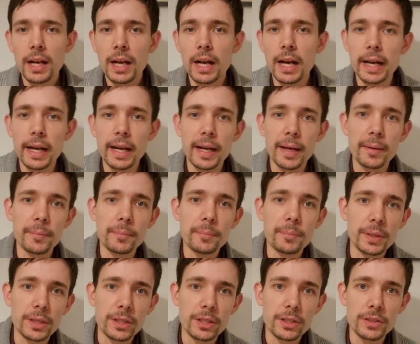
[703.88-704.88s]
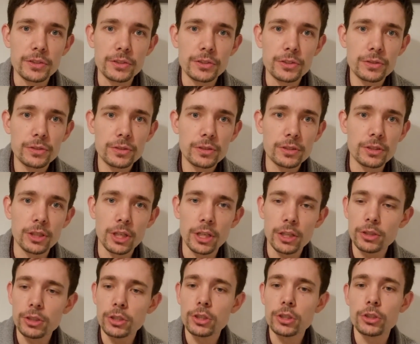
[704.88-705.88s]
uh, because you know
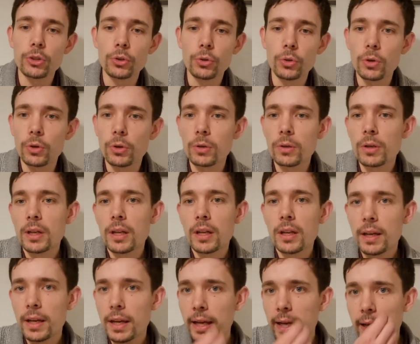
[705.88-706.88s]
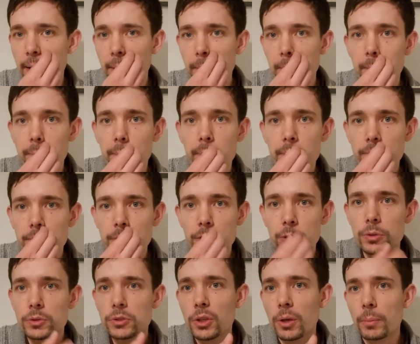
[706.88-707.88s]
your um,
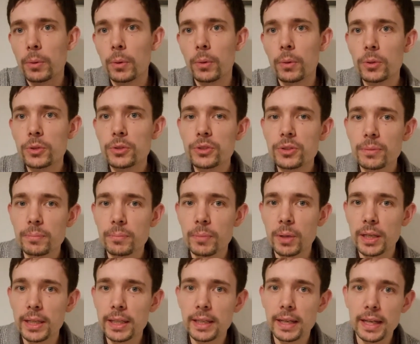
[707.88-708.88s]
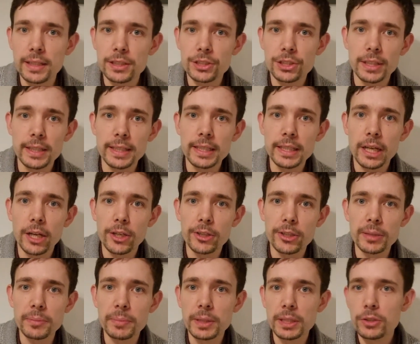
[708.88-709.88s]
your top horse might actually
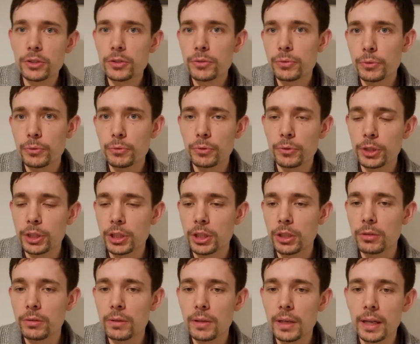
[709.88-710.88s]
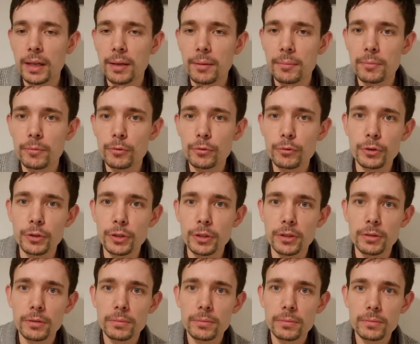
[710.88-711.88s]
only be useful for you um,
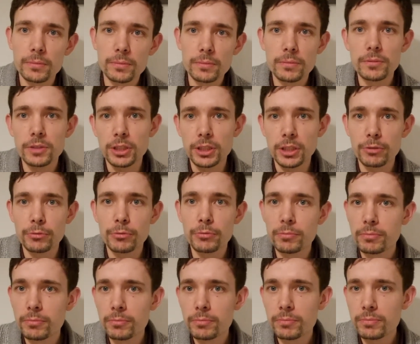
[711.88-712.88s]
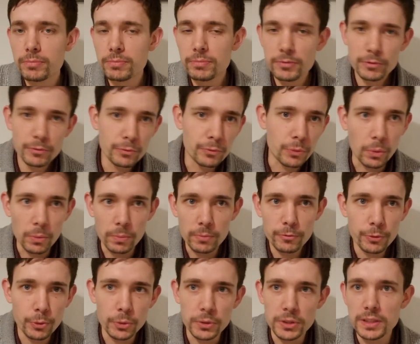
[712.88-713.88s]
for you know four,
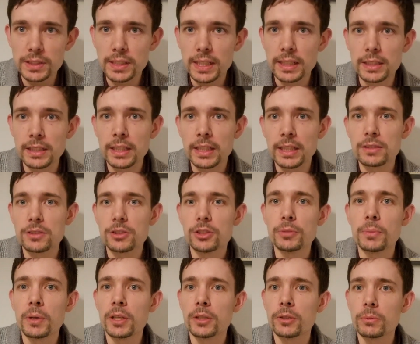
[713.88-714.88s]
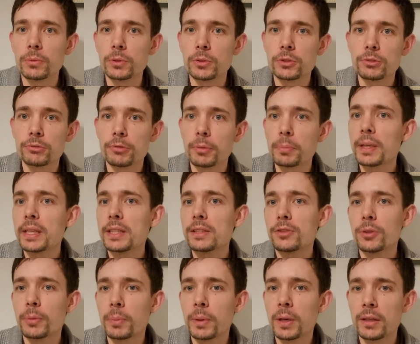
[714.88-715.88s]
four to ten years, and you might not want to replace
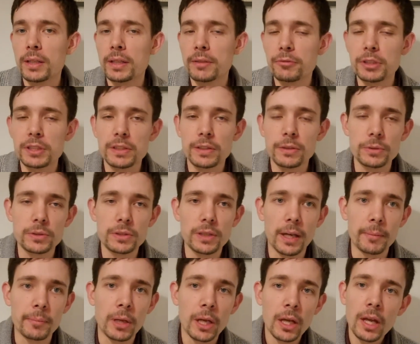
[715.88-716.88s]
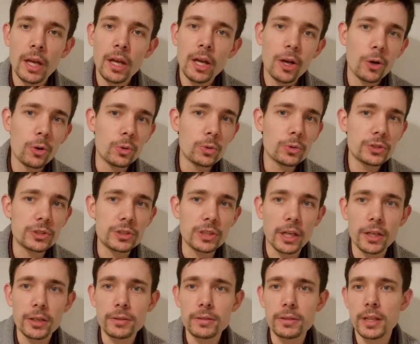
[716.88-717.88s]
your bard every single time.
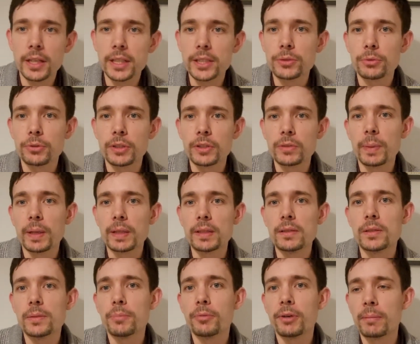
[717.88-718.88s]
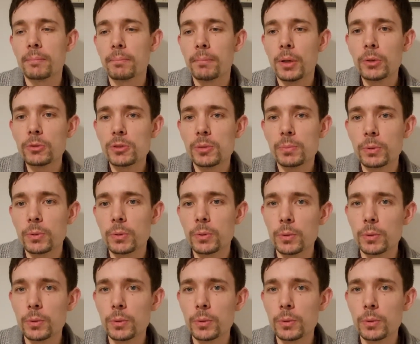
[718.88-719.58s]
Also, knights were expected to bring multiple